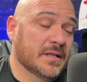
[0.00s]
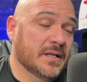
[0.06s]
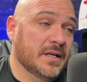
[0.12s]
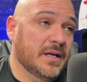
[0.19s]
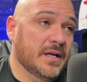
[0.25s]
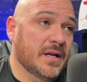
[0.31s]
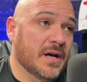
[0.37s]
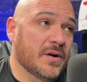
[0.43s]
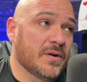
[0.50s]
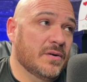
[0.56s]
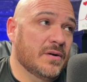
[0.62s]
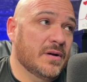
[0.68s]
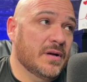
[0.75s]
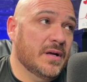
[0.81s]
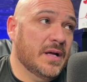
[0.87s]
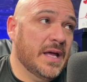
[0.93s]
You know,
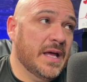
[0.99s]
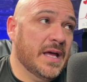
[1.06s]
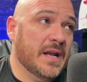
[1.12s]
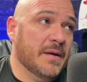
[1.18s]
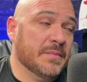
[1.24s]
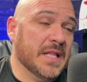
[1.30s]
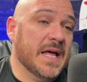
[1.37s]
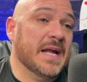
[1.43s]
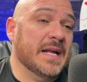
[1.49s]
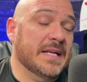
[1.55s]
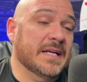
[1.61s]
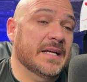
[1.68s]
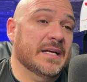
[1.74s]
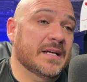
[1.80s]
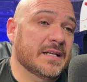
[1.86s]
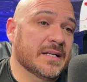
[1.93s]
and I'm glad I
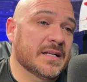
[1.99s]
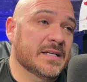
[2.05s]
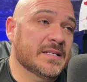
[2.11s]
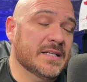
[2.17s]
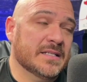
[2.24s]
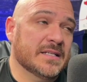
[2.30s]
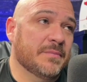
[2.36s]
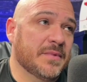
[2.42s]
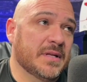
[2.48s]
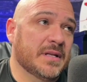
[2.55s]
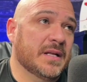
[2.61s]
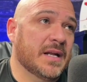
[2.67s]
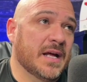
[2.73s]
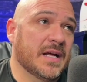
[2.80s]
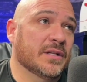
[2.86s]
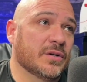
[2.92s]
did. And this is something
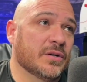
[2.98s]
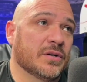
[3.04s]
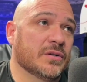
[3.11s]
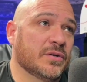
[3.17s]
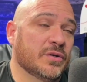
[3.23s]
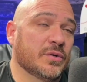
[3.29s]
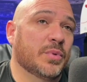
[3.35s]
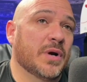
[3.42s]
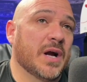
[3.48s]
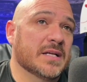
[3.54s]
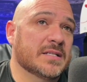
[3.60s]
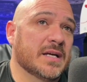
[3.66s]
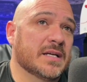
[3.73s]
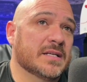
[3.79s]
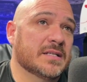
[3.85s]
that I learned through the process.